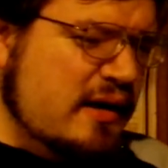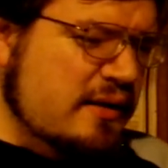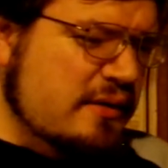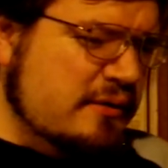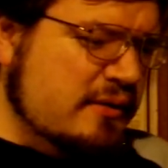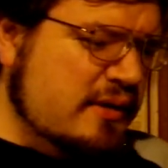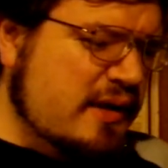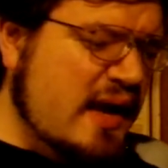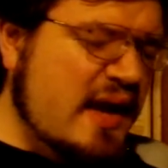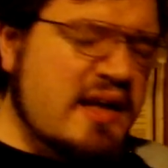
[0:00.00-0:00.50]

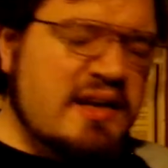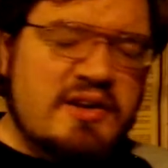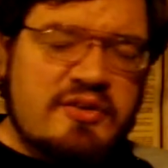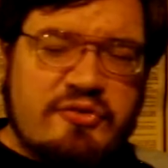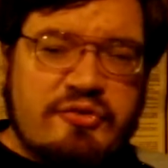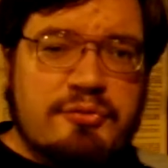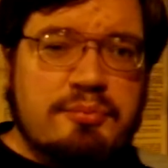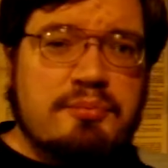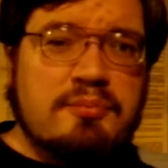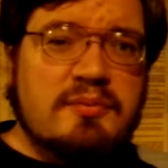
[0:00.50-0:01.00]

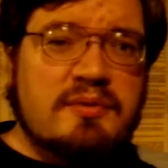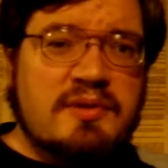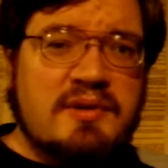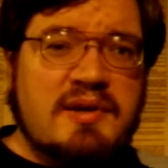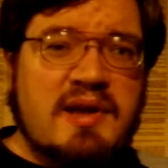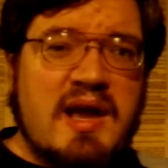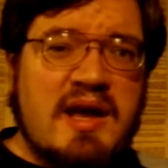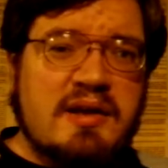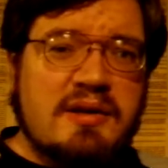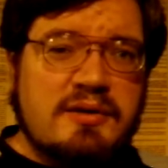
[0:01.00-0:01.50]

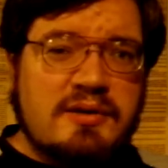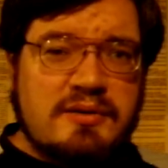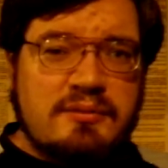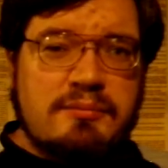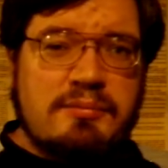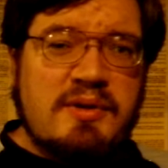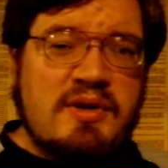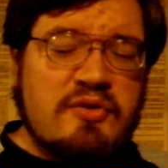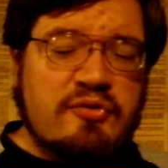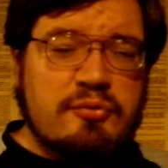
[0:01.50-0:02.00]
can be
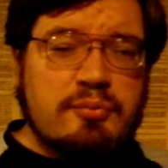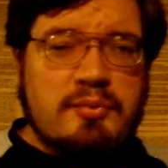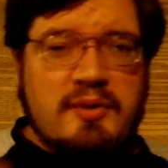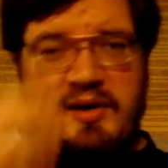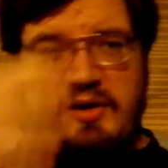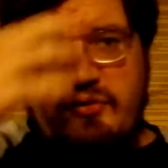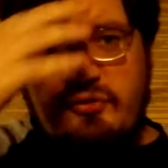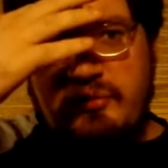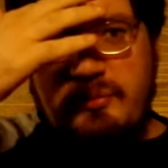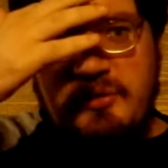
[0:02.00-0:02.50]
explained
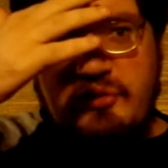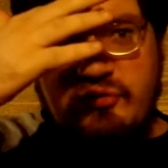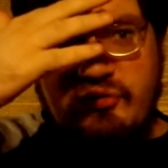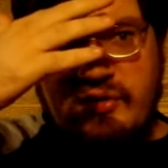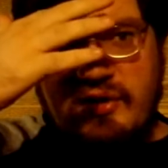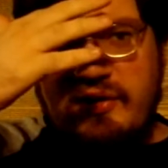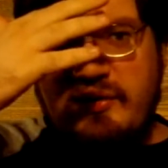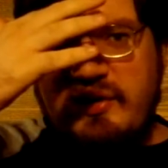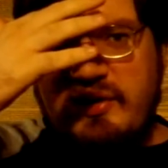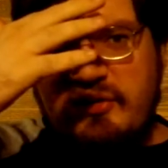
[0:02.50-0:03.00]
to be
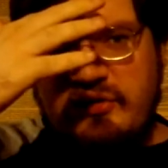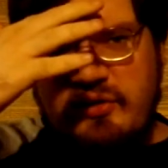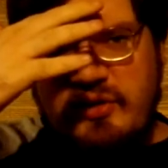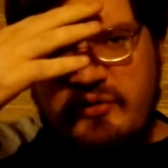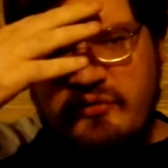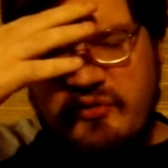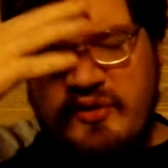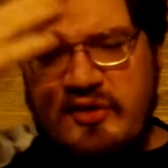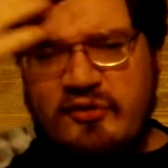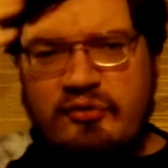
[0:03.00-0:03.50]
triggering
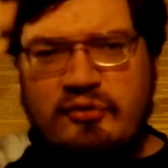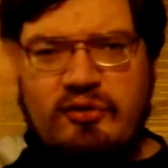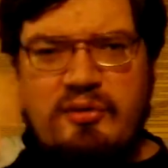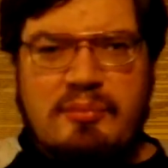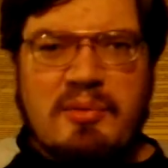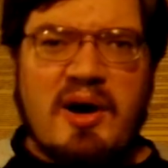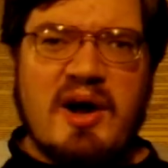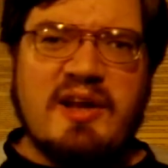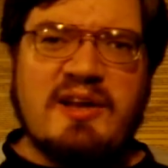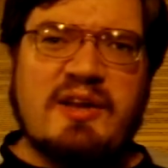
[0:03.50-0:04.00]
effects on your
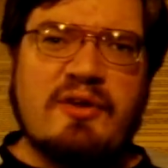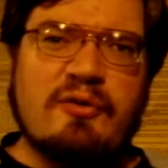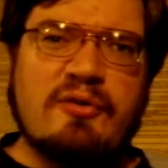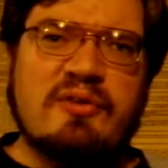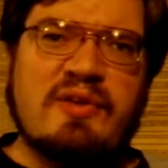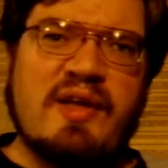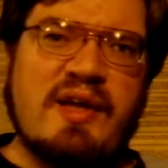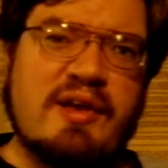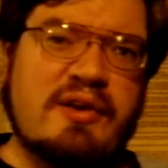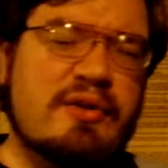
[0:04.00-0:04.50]
pineal
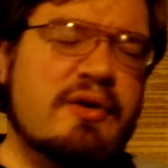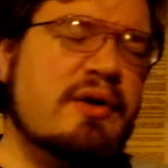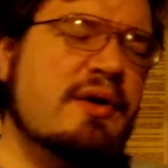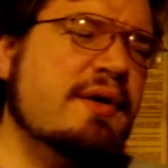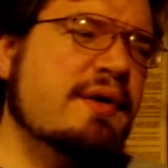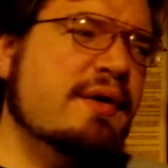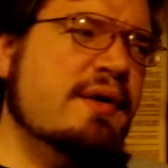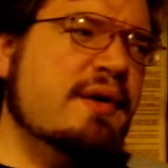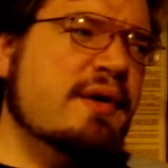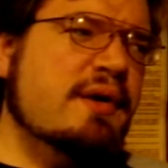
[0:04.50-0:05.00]
gland,
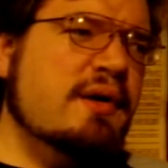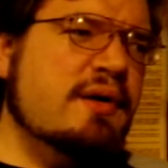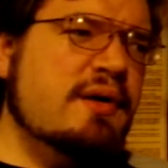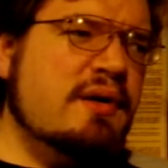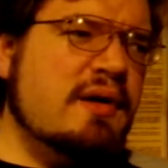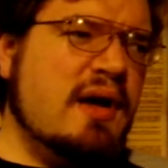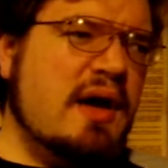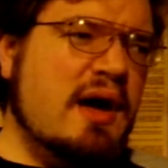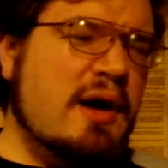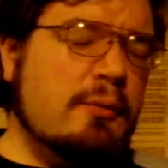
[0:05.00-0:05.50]

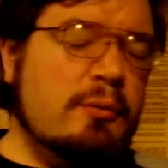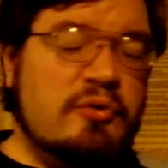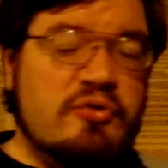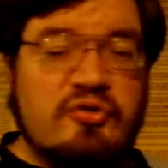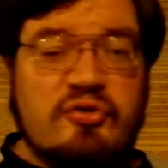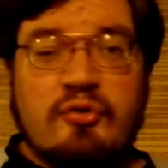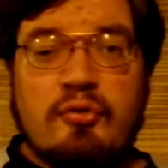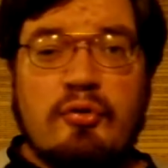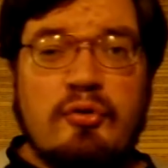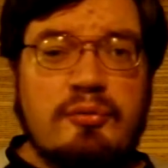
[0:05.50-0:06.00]
which
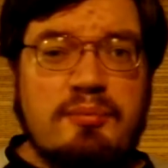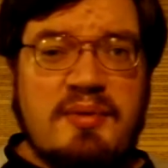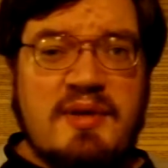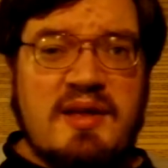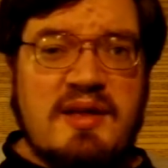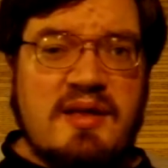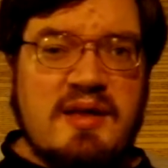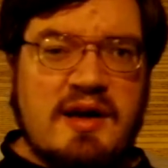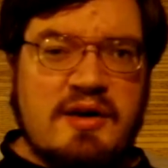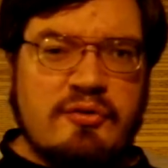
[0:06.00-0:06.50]
could
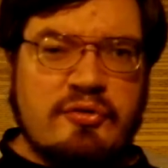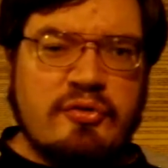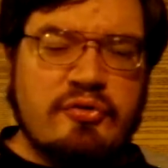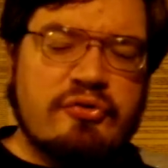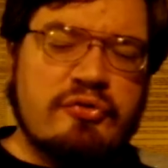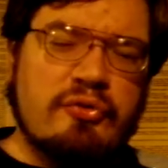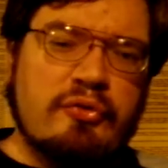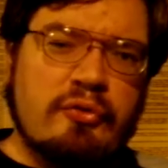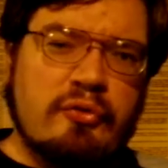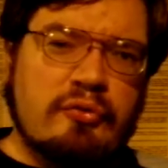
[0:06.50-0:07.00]
be a
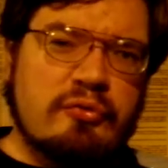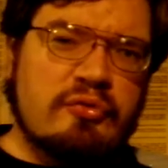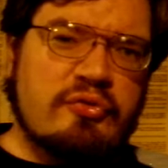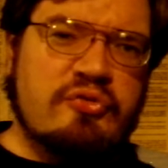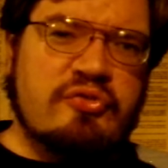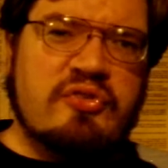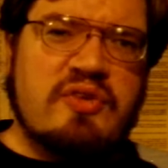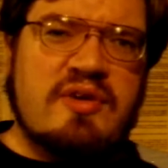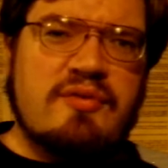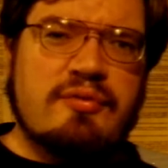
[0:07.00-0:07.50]
crystal
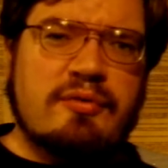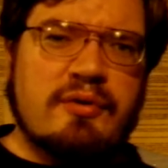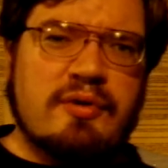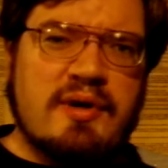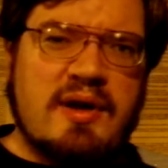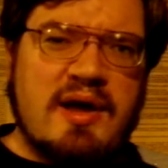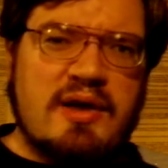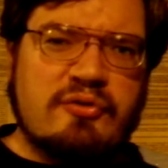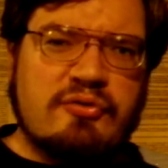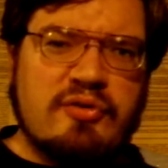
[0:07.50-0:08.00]
receiver
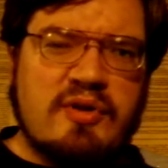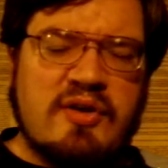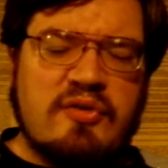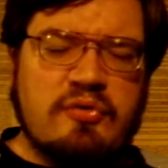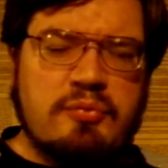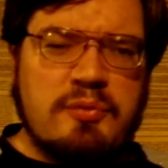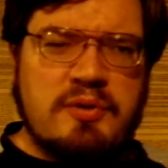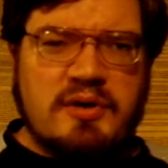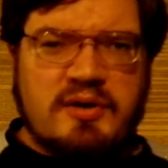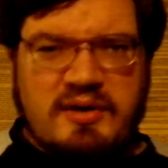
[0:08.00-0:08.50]
and
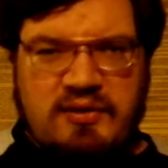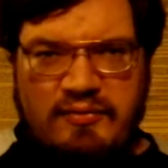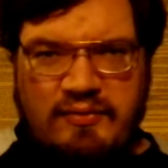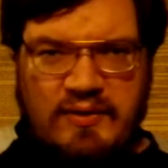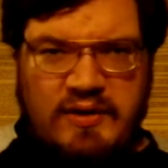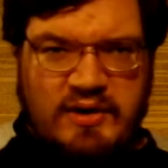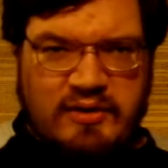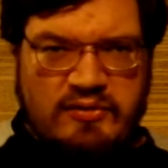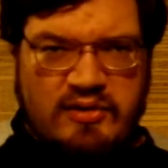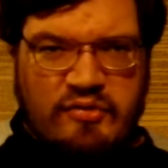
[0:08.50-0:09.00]
transmitter, given that
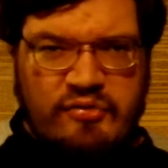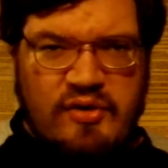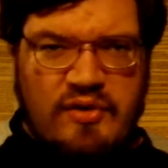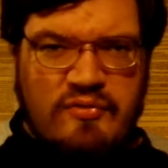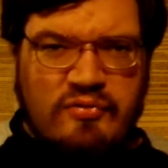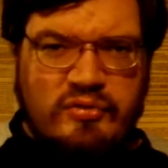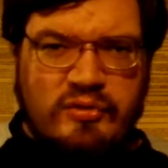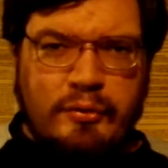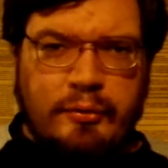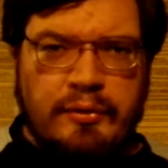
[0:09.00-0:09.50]
it does have
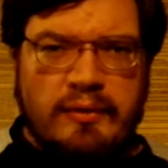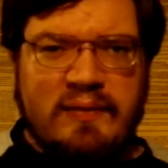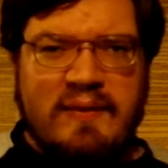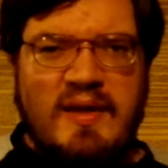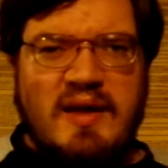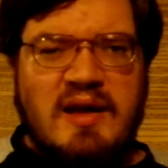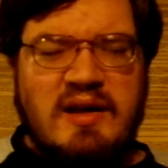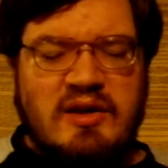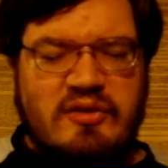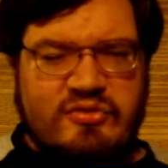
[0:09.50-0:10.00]
fluid in there
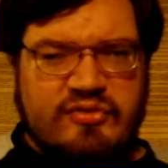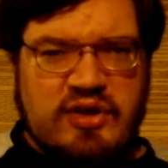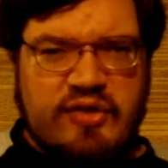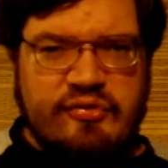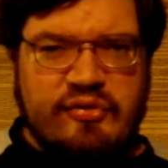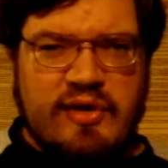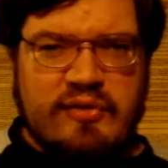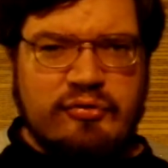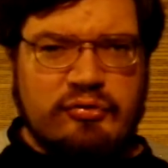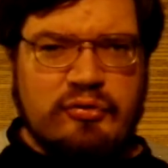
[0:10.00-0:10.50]
and it does
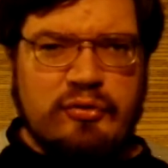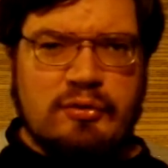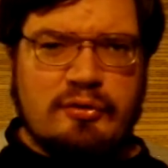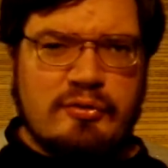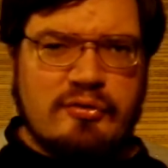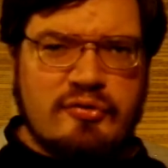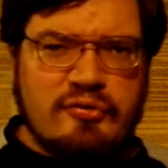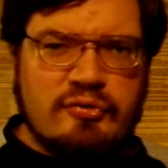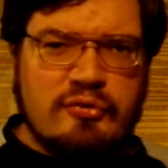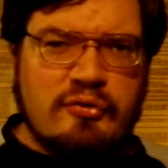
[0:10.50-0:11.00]
have certain
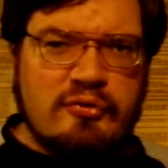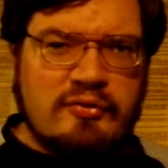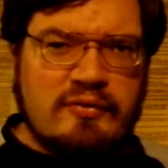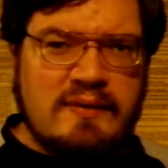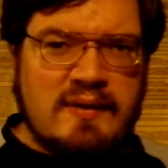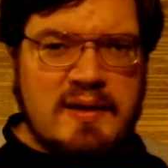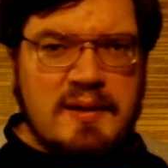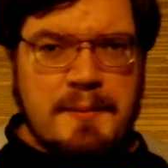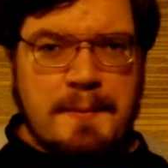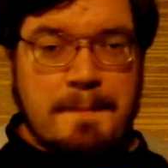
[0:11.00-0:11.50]
crystals in there.
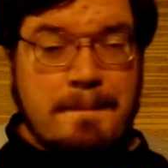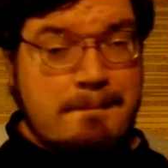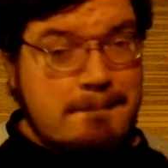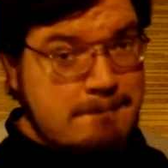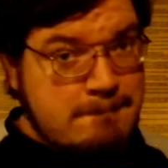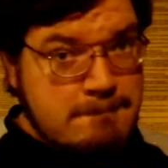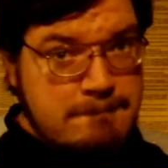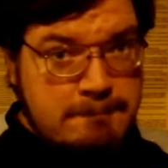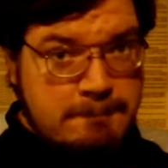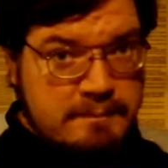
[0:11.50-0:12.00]

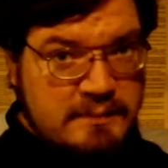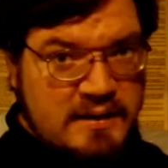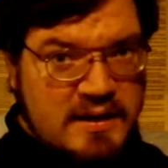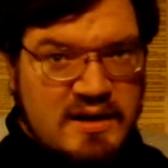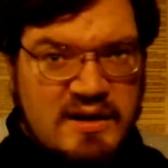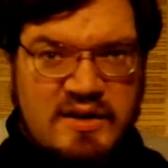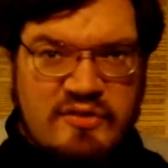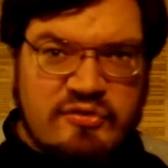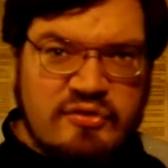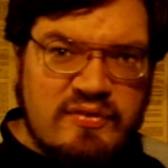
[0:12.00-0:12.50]

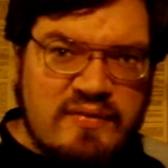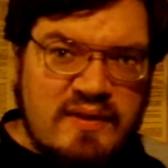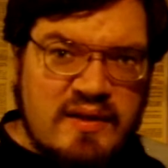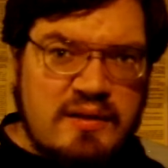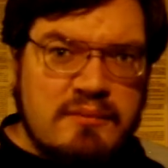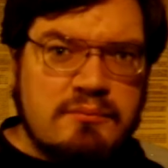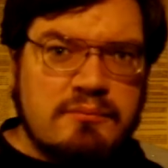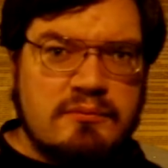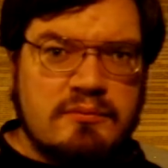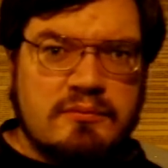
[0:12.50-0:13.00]
That's in there.
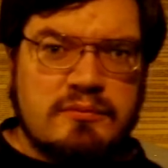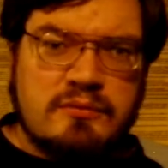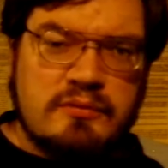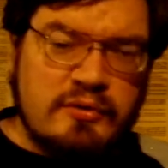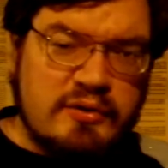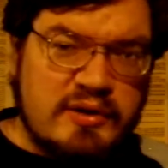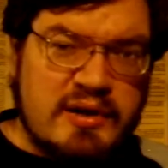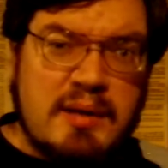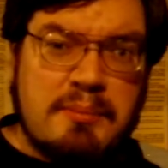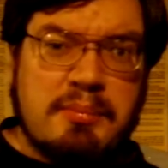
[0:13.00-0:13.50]
Look
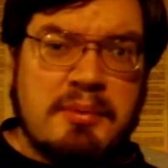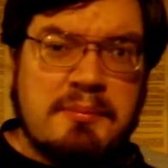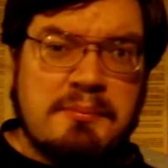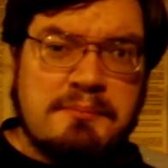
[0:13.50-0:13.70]
it up.